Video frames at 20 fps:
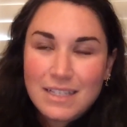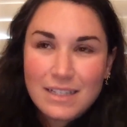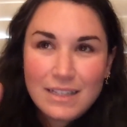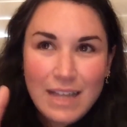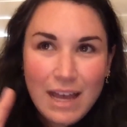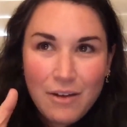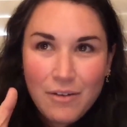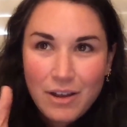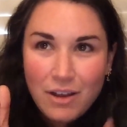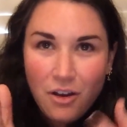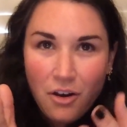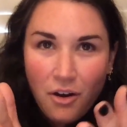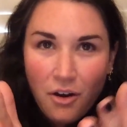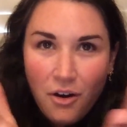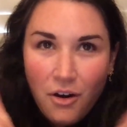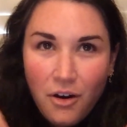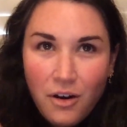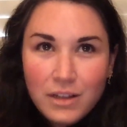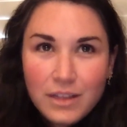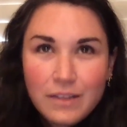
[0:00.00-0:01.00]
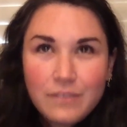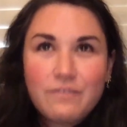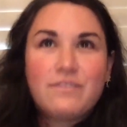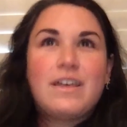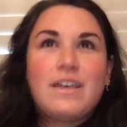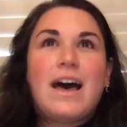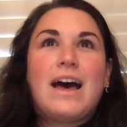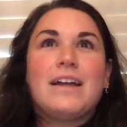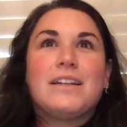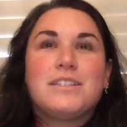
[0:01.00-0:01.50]
allowing all of
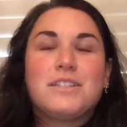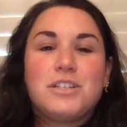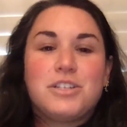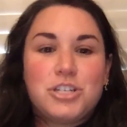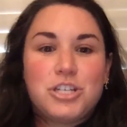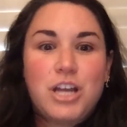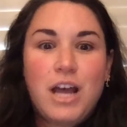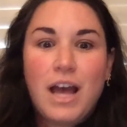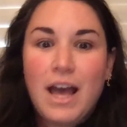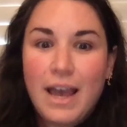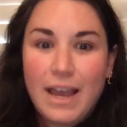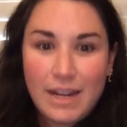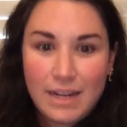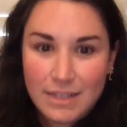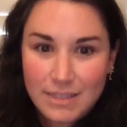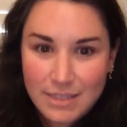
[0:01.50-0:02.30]
that to shine.